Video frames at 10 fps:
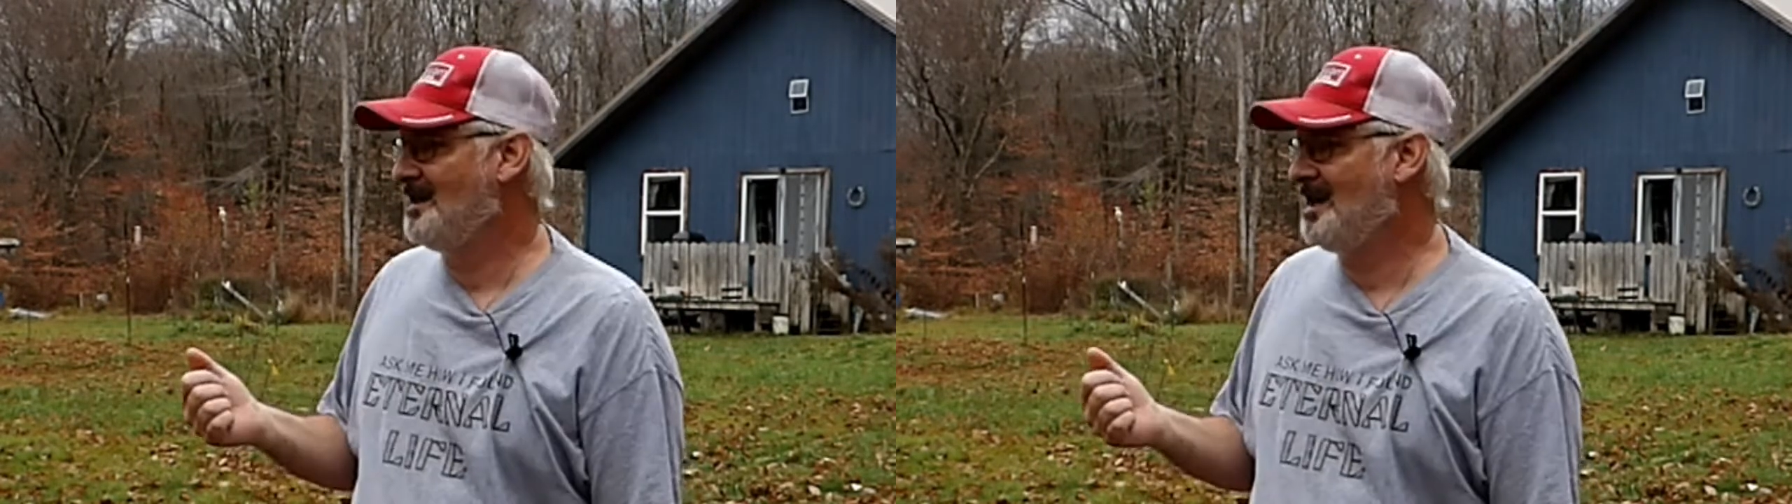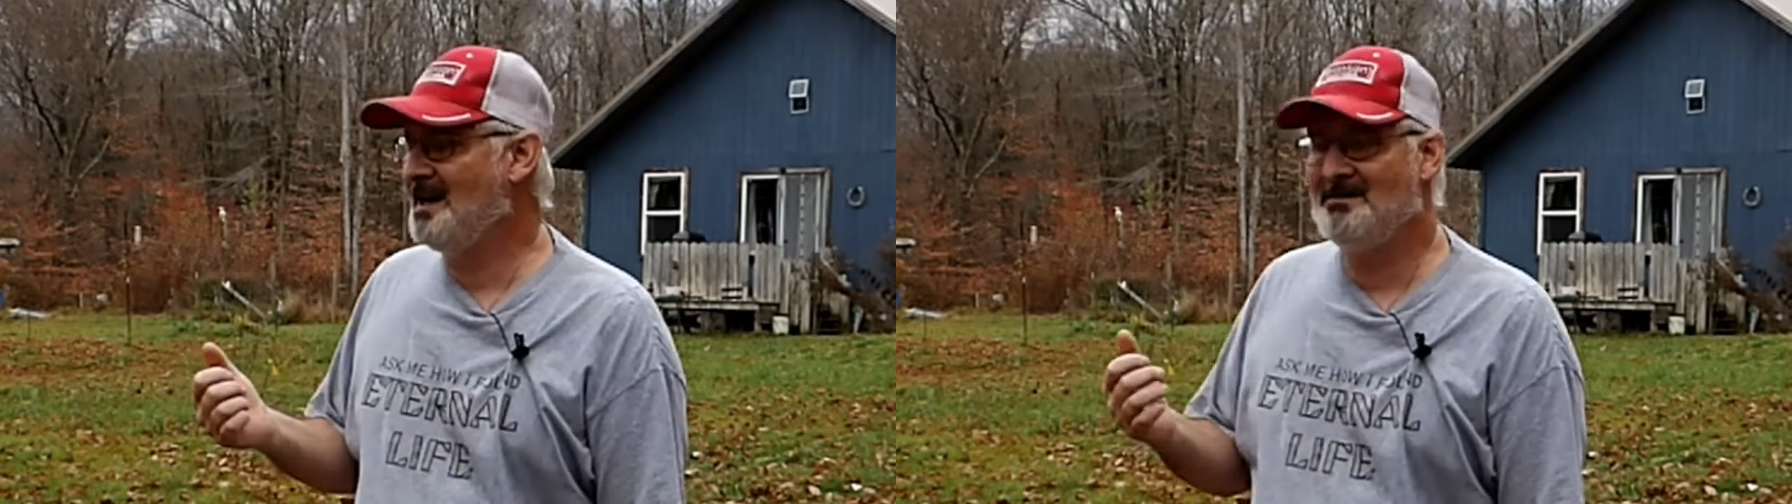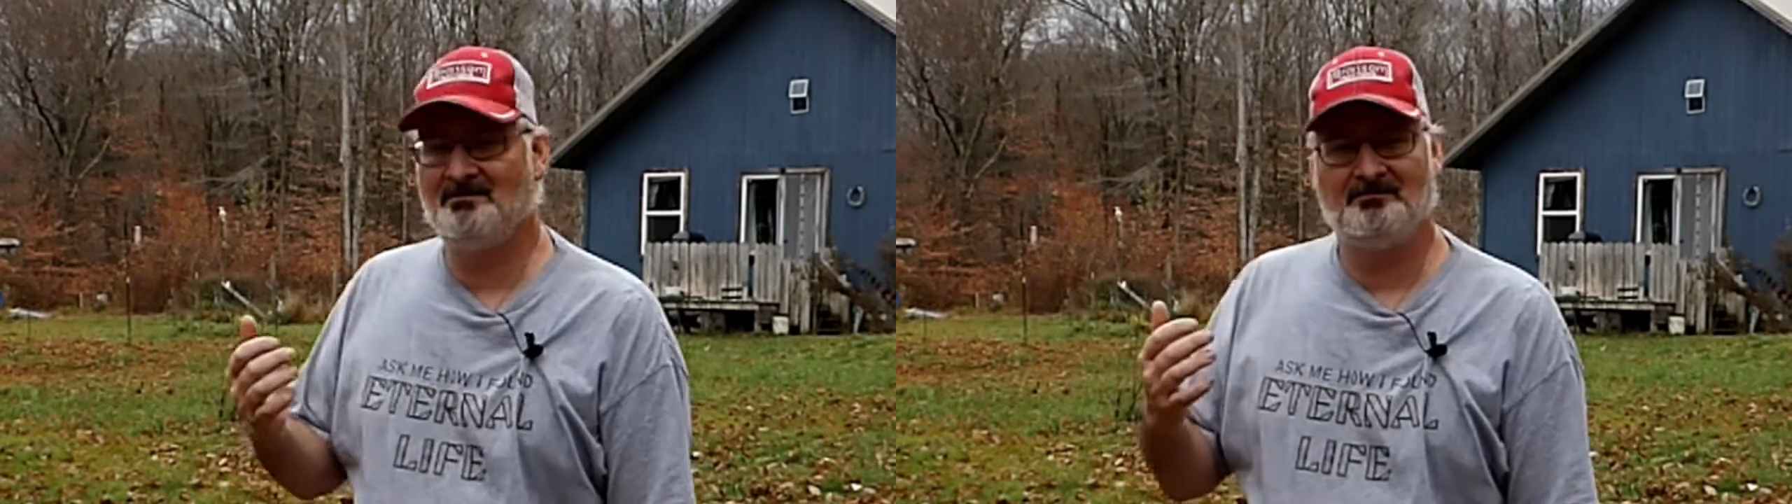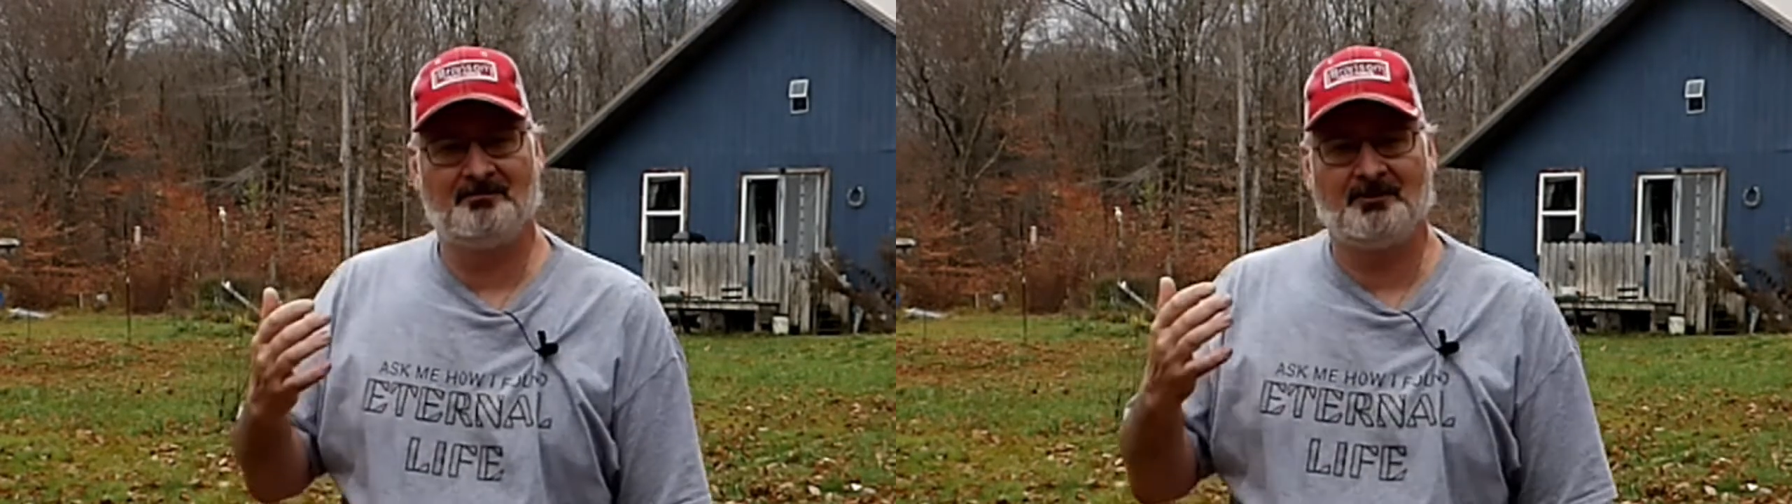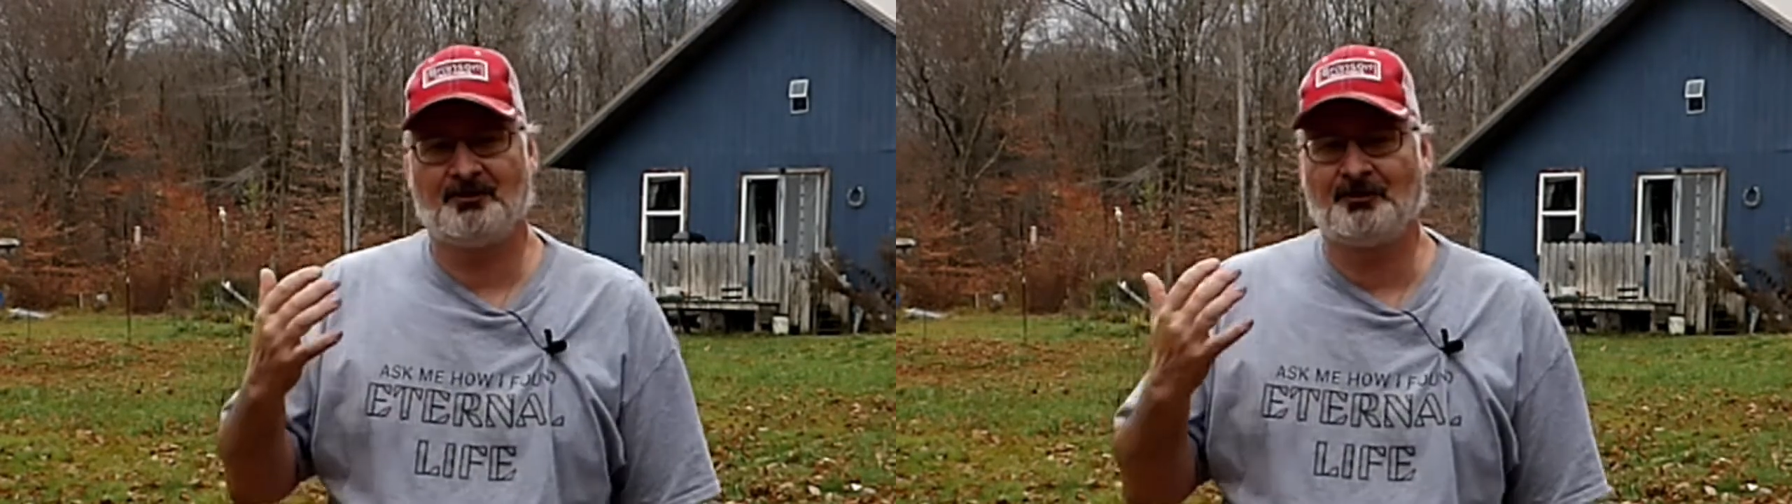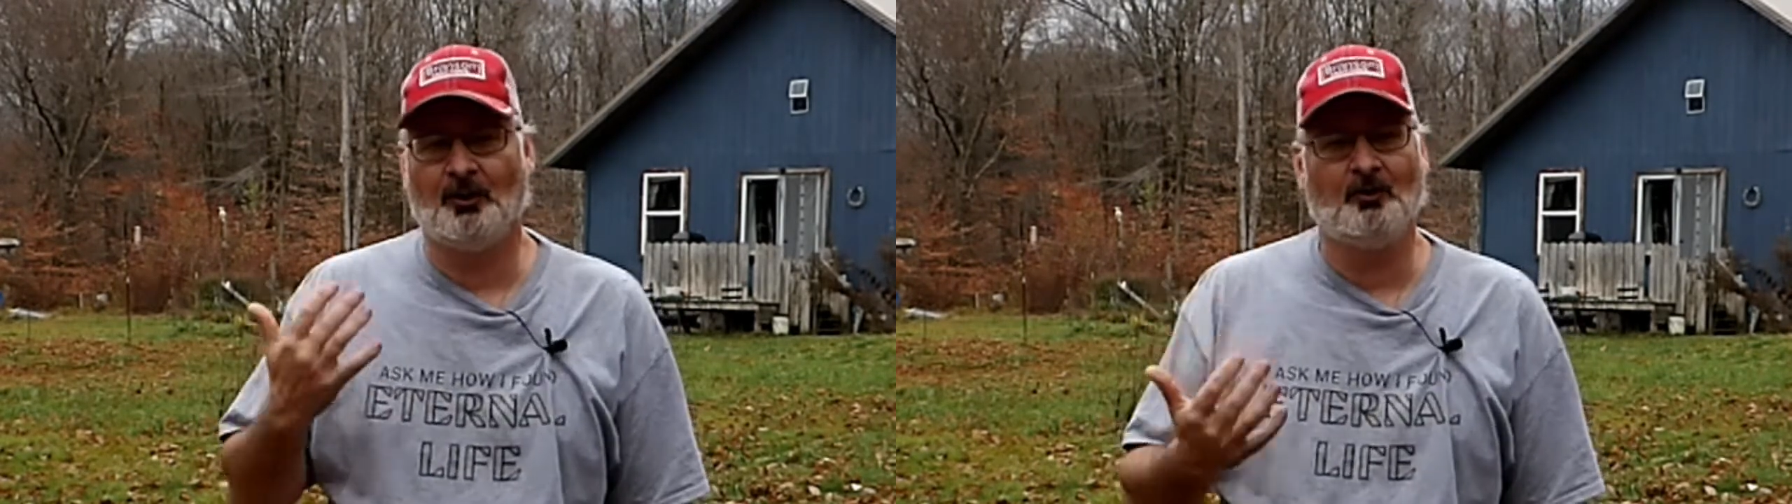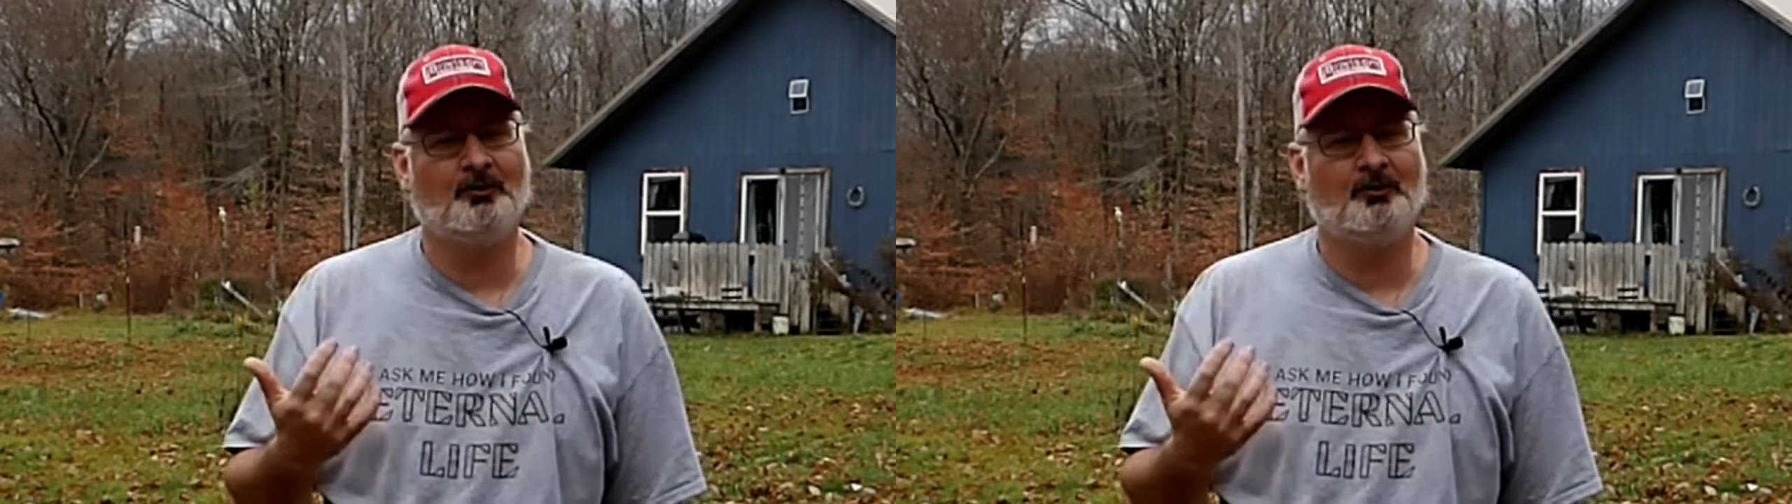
I am so,